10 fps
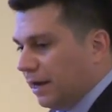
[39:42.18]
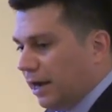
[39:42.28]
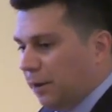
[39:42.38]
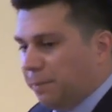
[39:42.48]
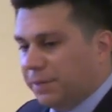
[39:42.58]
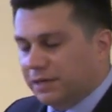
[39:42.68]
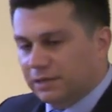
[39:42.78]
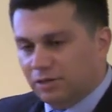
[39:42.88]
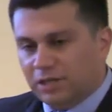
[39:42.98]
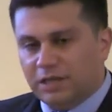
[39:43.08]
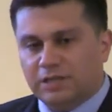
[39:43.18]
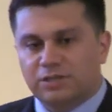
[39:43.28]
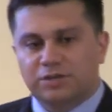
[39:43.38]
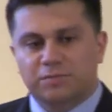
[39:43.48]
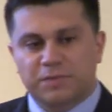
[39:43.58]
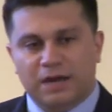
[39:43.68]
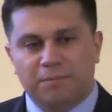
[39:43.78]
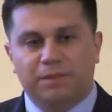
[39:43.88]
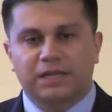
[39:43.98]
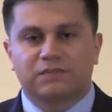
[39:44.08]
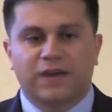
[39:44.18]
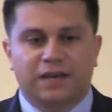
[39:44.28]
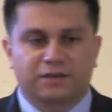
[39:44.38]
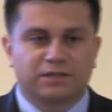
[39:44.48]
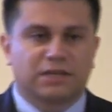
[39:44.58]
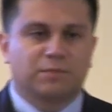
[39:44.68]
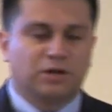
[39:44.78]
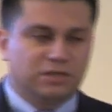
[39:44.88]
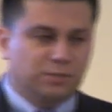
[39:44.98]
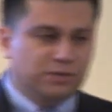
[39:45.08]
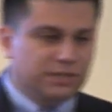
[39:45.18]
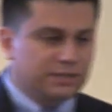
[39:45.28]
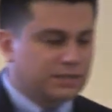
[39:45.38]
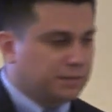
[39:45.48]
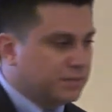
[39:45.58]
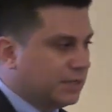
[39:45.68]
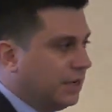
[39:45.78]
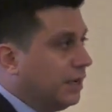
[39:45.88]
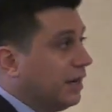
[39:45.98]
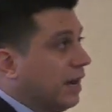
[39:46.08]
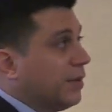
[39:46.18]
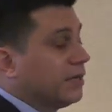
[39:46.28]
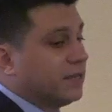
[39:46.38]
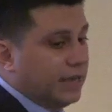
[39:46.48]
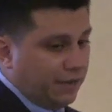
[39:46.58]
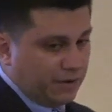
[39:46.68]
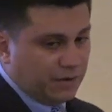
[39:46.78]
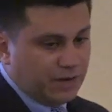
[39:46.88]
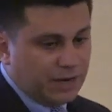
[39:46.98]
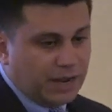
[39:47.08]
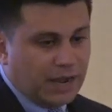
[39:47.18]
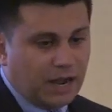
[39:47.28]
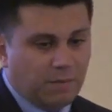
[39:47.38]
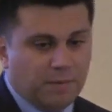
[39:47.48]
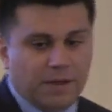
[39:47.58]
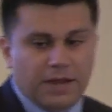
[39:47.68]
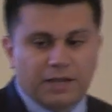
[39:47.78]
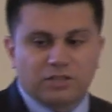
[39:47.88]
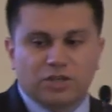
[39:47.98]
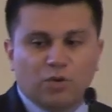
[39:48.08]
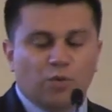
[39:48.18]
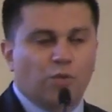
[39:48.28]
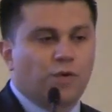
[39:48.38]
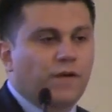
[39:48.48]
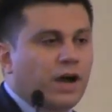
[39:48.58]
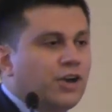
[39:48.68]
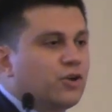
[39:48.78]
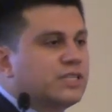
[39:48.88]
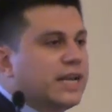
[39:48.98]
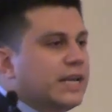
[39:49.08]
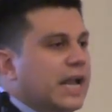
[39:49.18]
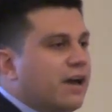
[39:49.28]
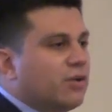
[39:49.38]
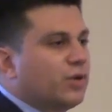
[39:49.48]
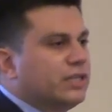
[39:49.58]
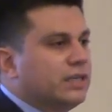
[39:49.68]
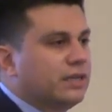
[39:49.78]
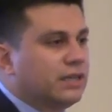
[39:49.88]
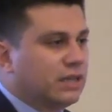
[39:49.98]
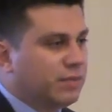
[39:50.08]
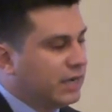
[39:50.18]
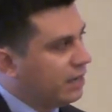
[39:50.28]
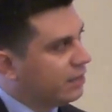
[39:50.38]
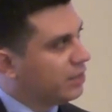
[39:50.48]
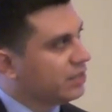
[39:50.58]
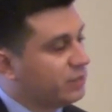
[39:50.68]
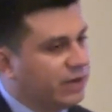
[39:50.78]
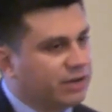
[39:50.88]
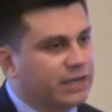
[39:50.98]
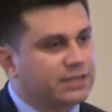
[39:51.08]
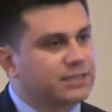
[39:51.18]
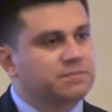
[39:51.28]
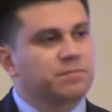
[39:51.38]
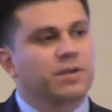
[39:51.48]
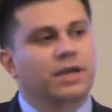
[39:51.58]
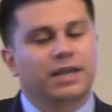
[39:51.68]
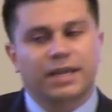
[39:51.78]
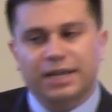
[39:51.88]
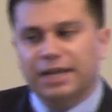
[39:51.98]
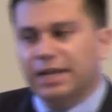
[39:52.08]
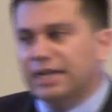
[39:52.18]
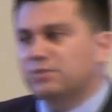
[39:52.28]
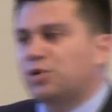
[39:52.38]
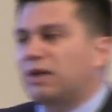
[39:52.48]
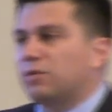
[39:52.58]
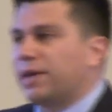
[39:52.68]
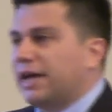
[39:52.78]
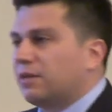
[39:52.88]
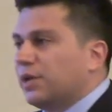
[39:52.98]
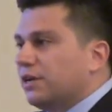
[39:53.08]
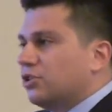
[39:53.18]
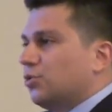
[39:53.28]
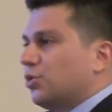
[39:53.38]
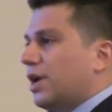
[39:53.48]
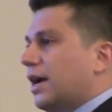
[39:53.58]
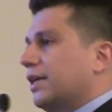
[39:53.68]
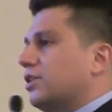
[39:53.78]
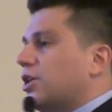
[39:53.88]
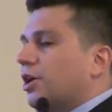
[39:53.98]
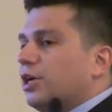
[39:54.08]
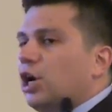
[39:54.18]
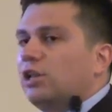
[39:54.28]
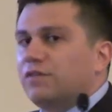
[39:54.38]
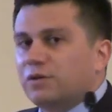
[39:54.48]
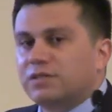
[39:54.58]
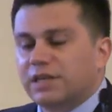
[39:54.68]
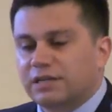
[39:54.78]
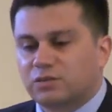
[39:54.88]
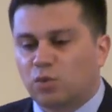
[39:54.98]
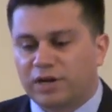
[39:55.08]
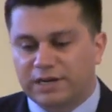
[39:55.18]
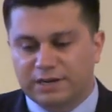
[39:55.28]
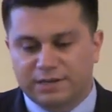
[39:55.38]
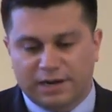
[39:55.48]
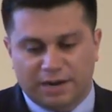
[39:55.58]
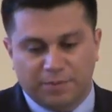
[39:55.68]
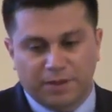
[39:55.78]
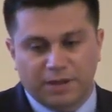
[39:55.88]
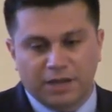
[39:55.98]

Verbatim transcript: Um, but clearly, these are complex factors at multiple systems coming together. Um, so, understanding how to really eliminate disparities is problematic because you're not going to target all of those things one at a time.